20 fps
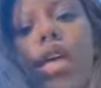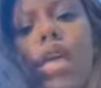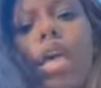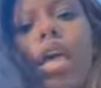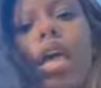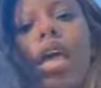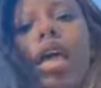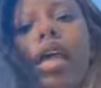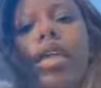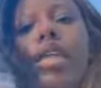
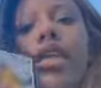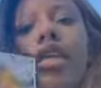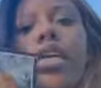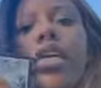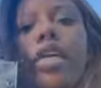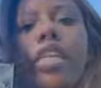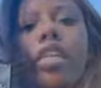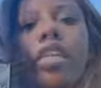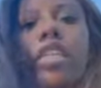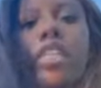And it
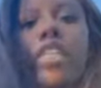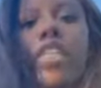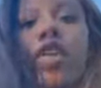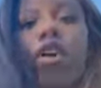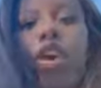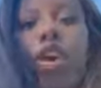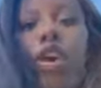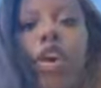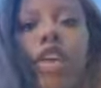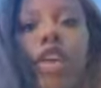is the
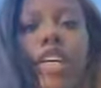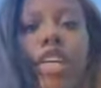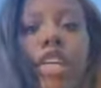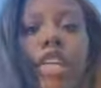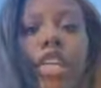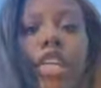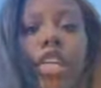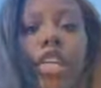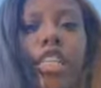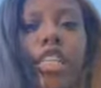card
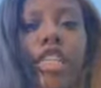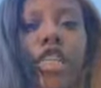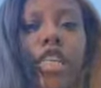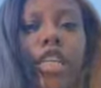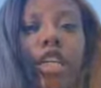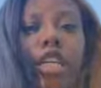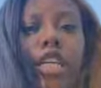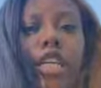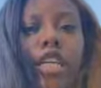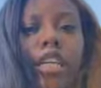
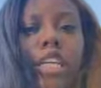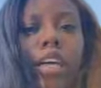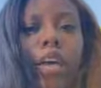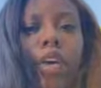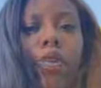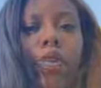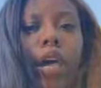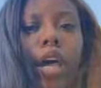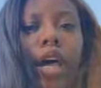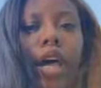conditioning,
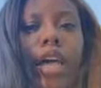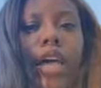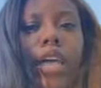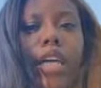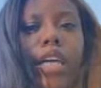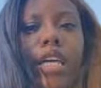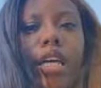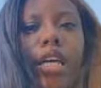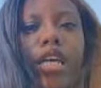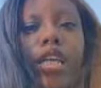okay?
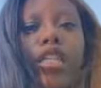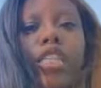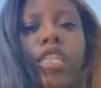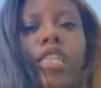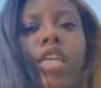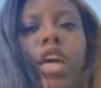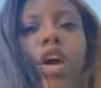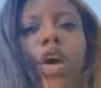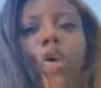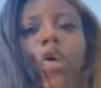
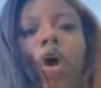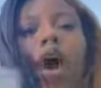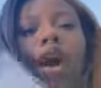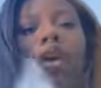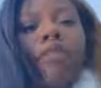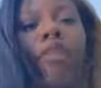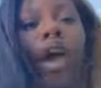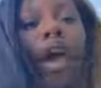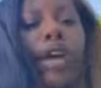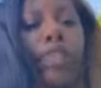So
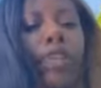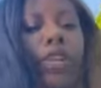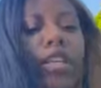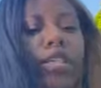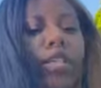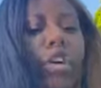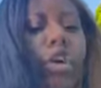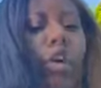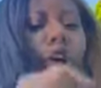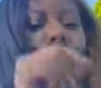I've had this
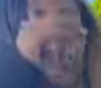card